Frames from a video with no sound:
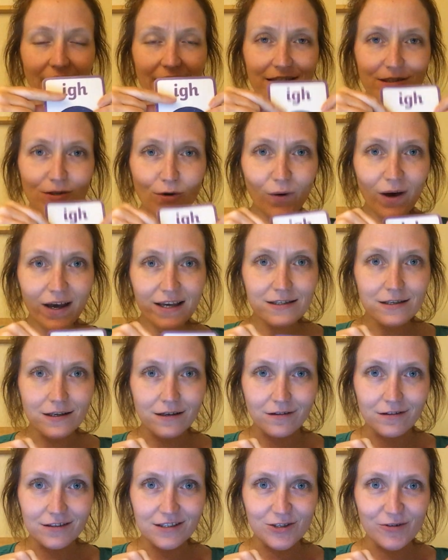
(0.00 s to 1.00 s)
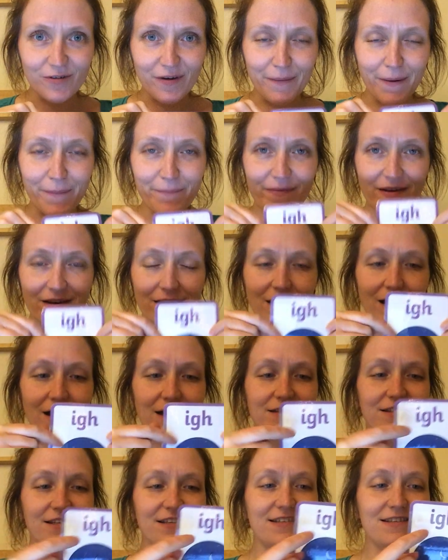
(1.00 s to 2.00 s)
it's quite a lot to remember,
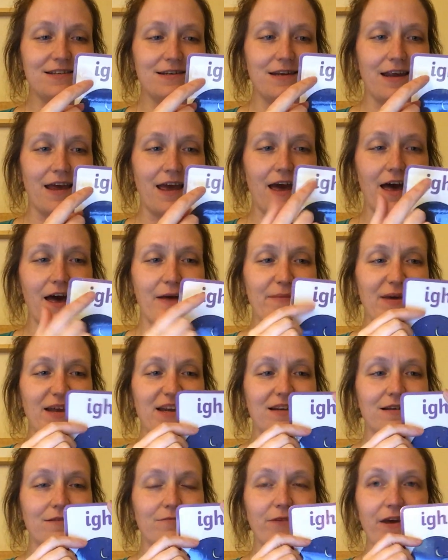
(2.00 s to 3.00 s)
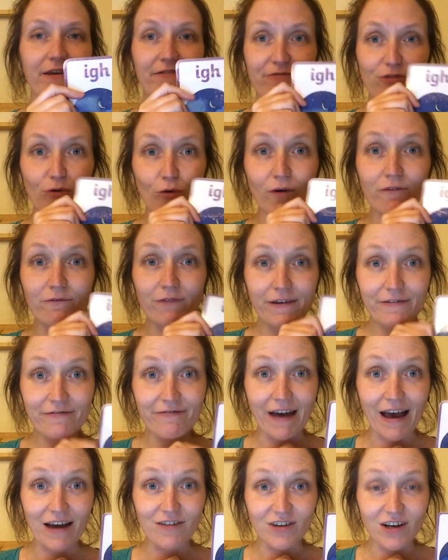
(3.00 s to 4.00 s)
guys, isn't it? I mean, we
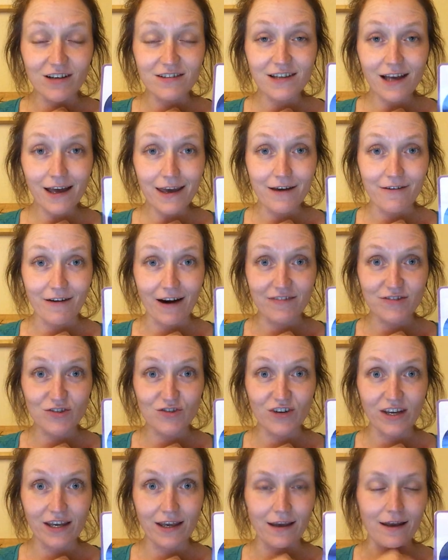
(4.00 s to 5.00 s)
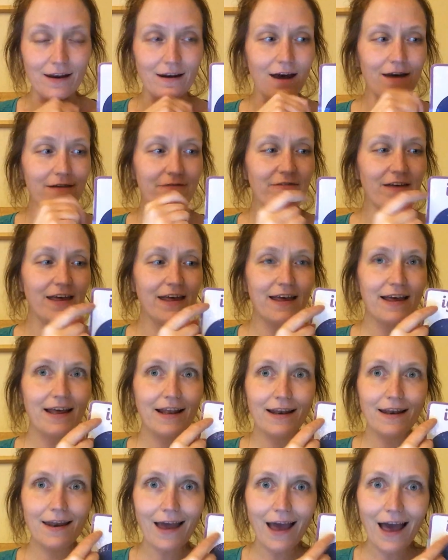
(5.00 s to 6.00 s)
found our digraphs tricky enough.
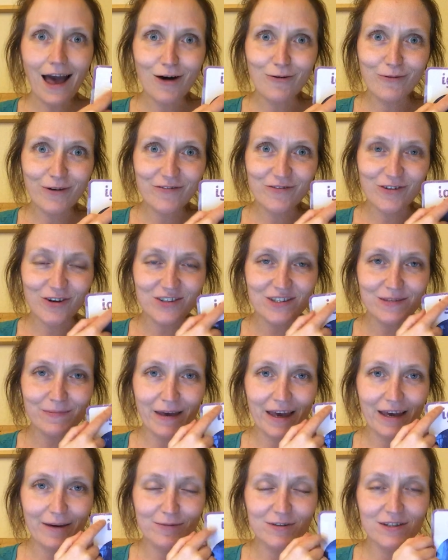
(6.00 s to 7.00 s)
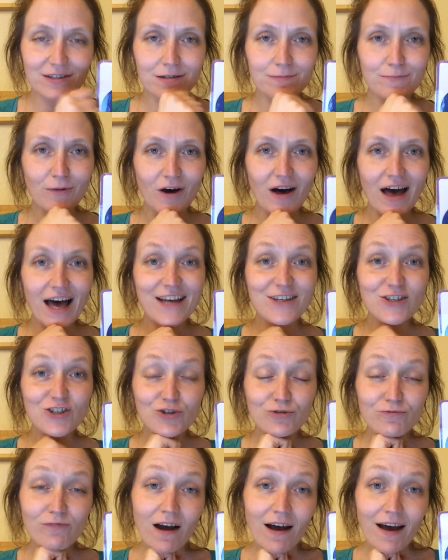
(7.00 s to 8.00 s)
Now we've got to be able to spot a
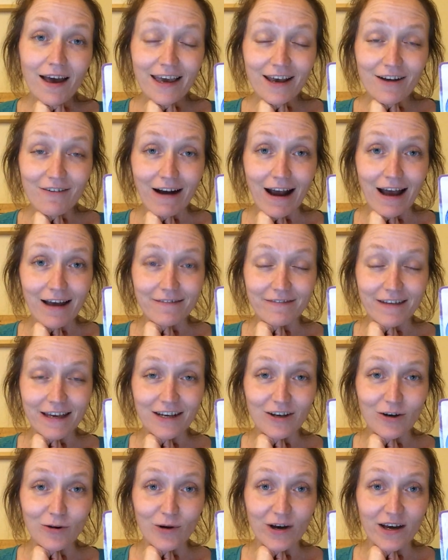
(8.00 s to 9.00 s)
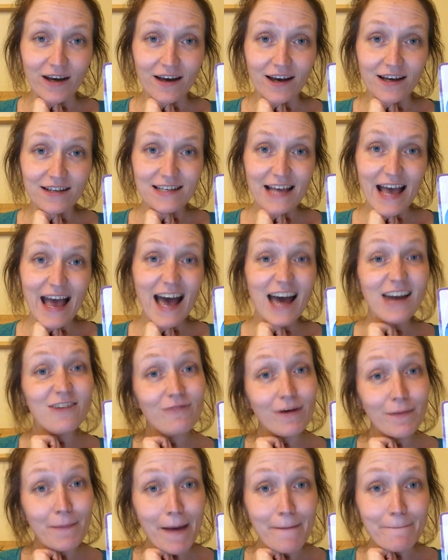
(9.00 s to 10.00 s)
trigraph in a word
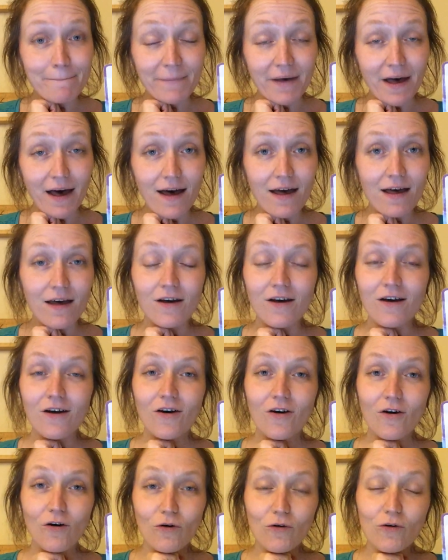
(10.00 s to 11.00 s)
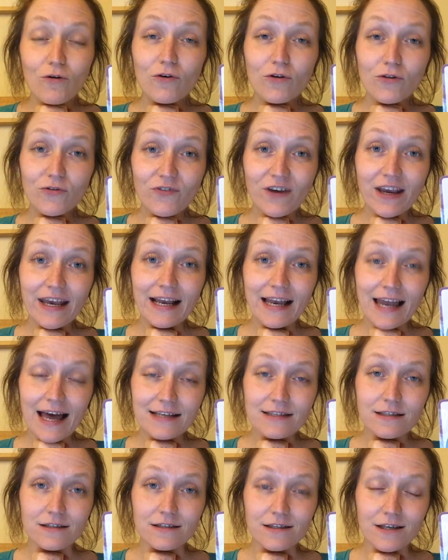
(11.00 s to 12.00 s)
and remember all 3
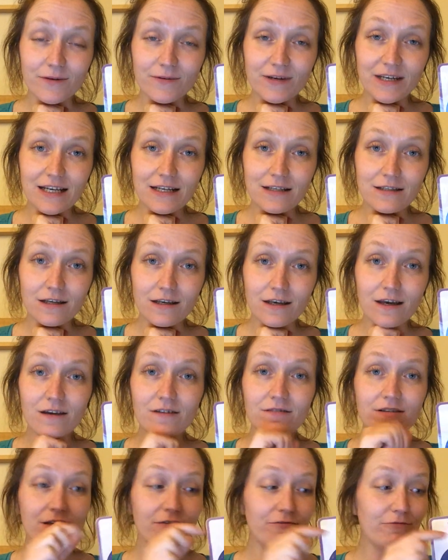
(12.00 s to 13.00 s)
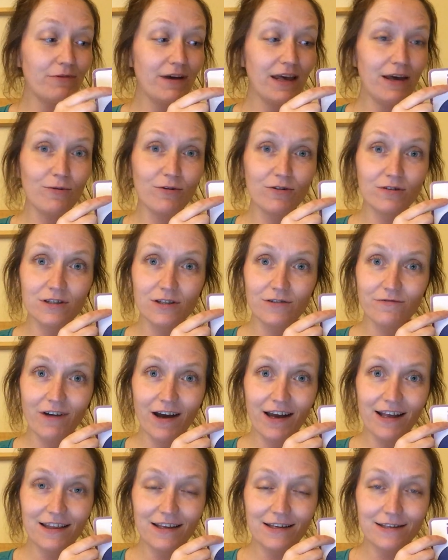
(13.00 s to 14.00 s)
letters that we need to use if we want to
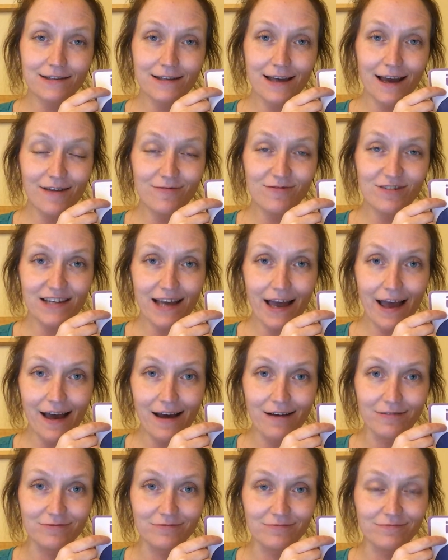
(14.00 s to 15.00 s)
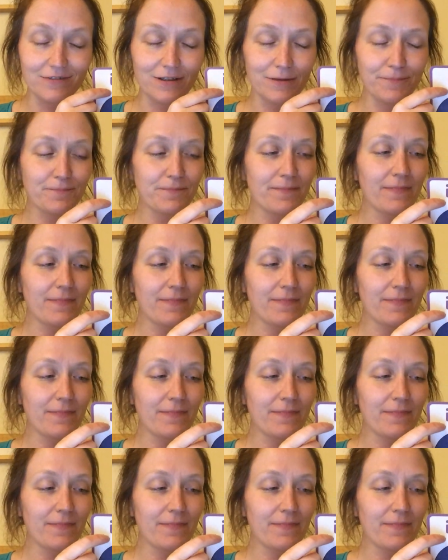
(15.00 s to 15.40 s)
write this sound down.